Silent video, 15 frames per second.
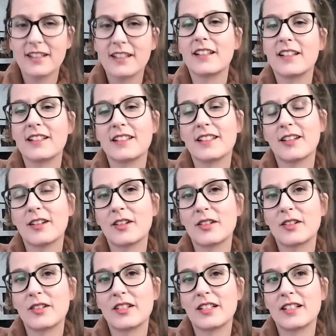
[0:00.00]
And
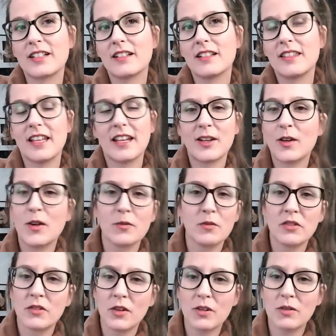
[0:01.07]
so they can all move
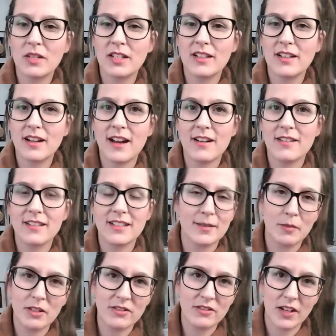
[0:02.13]
forward now. It's
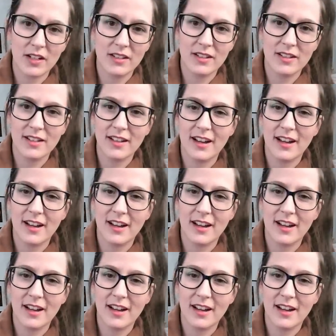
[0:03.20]
perfect.